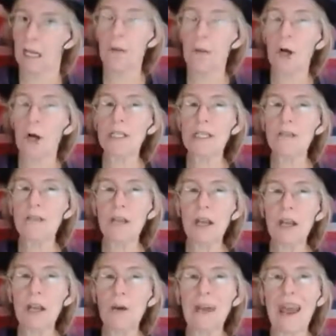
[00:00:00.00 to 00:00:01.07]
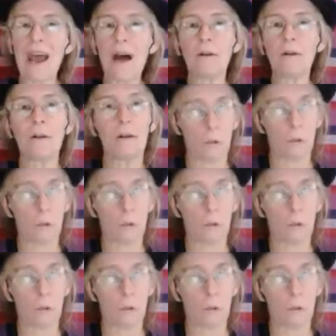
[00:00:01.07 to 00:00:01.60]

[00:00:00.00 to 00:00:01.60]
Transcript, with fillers: pause the video now